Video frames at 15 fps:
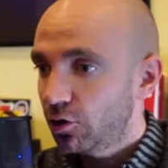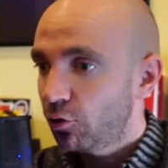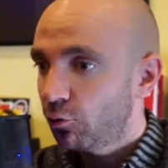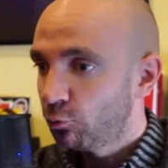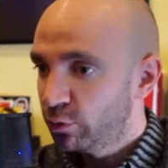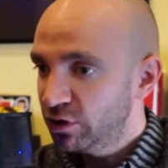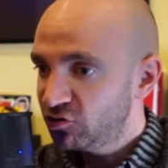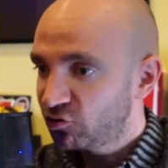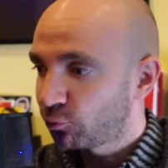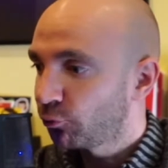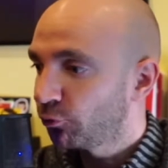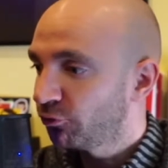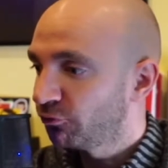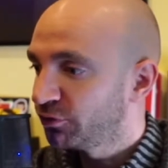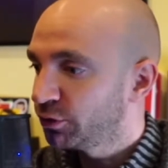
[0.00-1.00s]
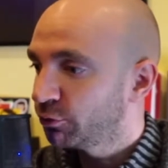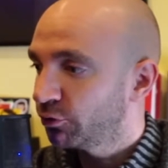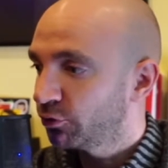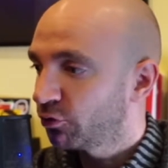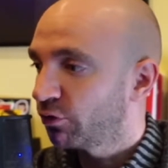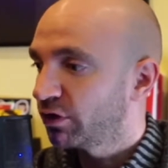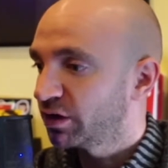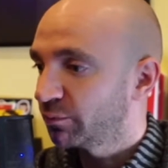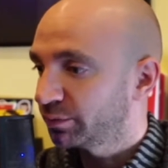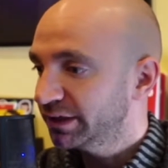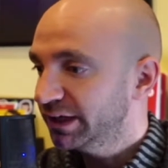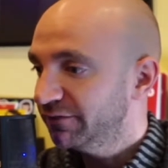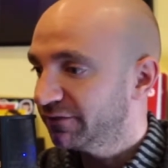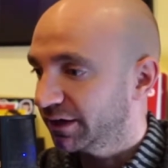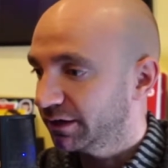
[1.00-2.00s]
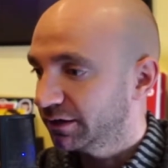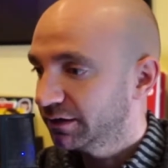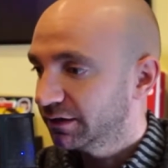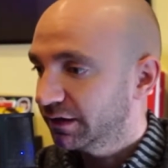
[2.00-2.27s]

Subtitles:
Which worldview are you going to believe in?